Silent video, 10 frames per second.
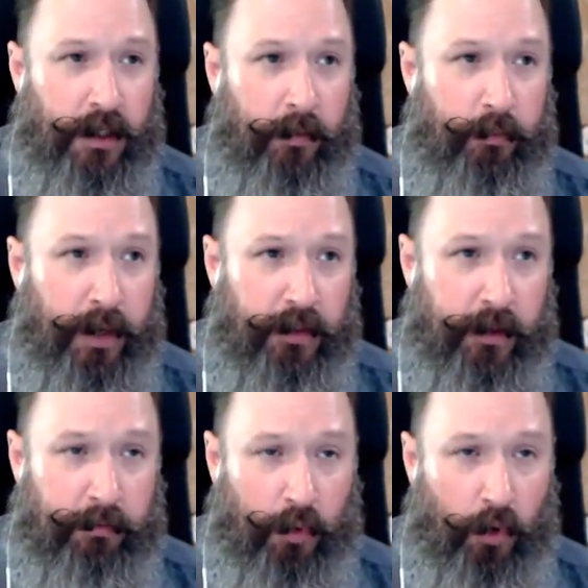
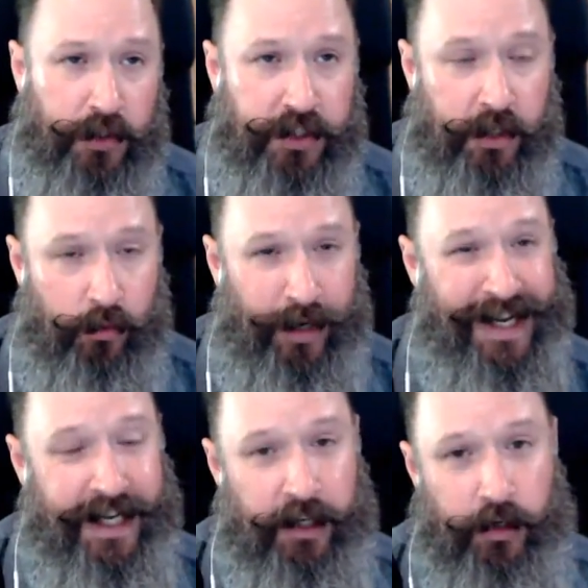But the boards can
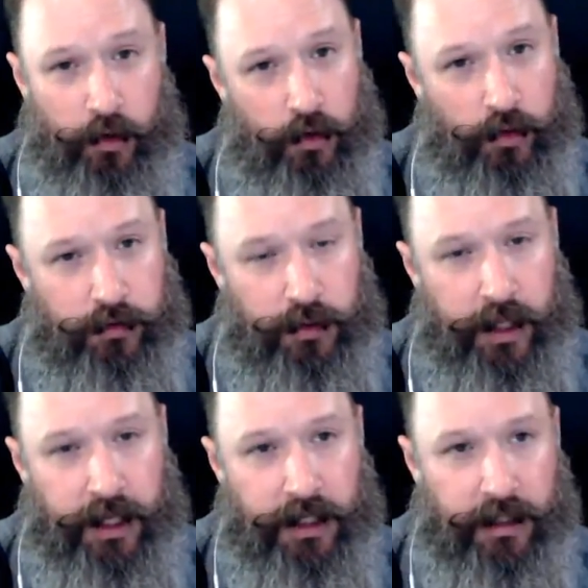rank in Google.
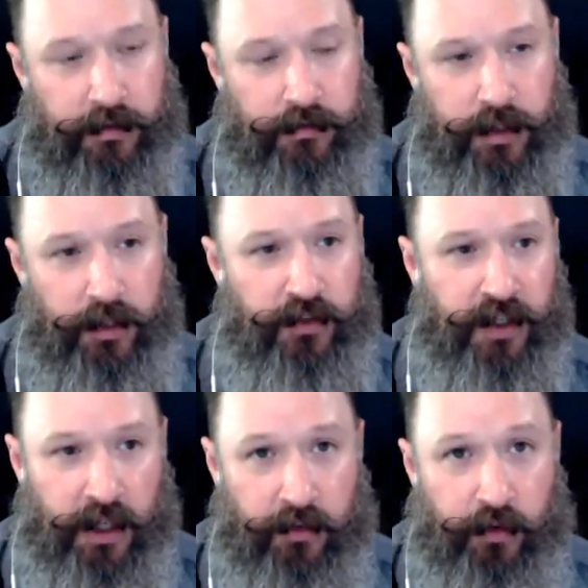Like
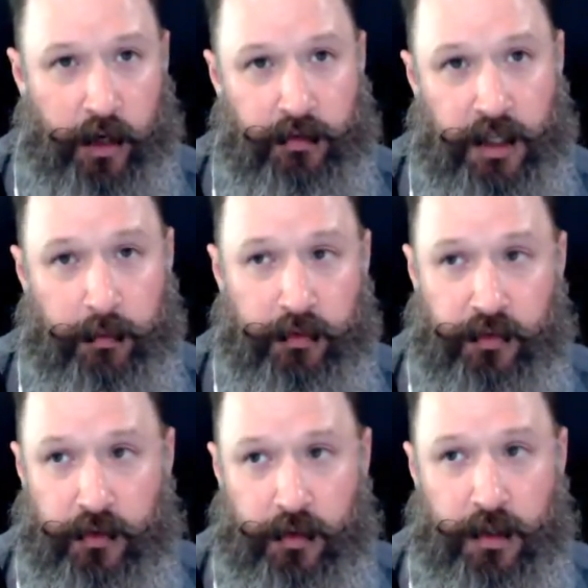Instant Instagram
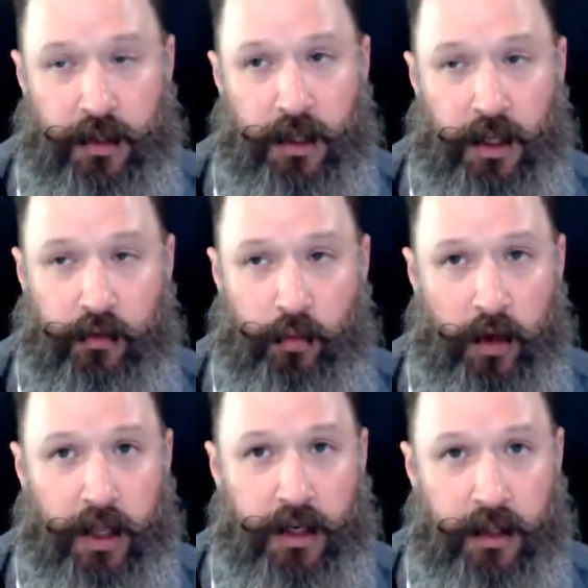Tips is
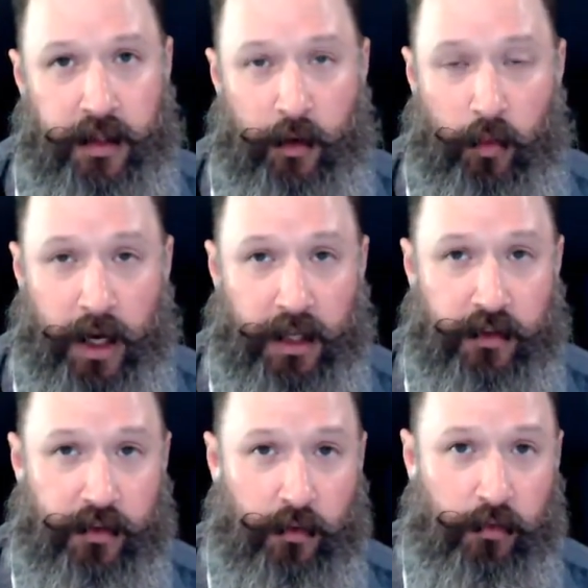one that
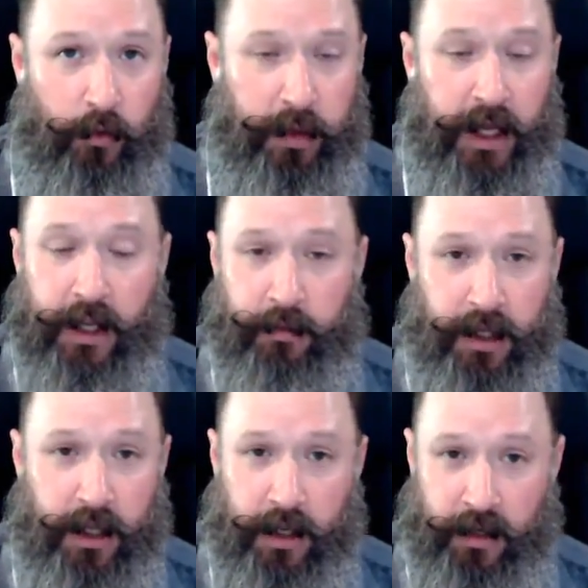ranks for Peg and
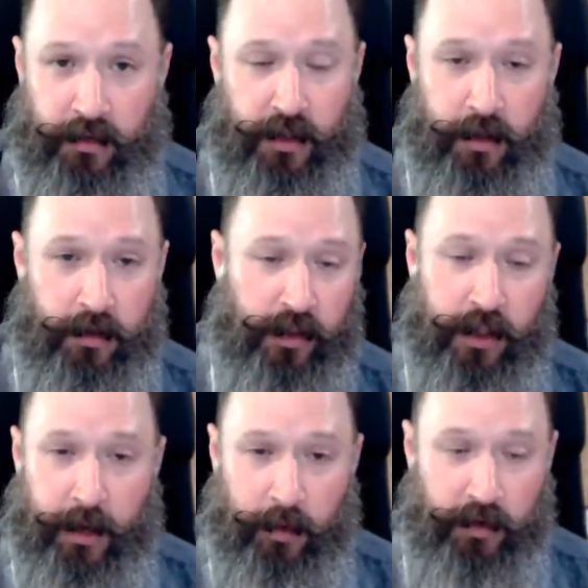me, and it's
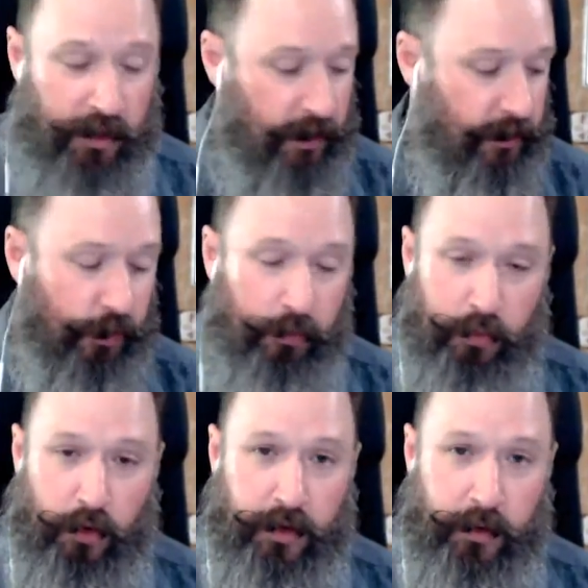a
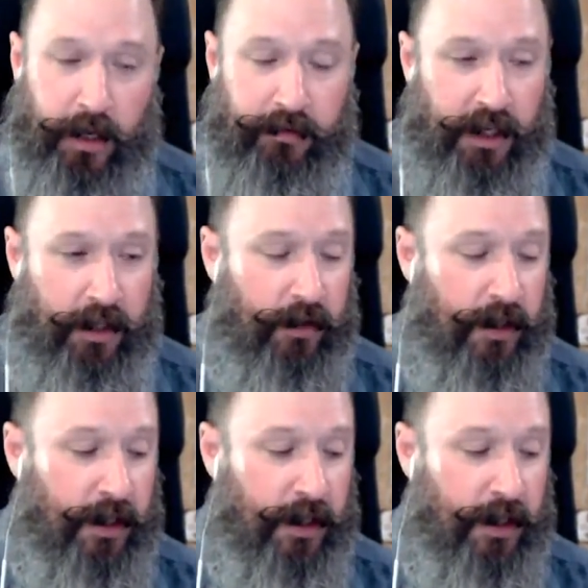group board that we have together.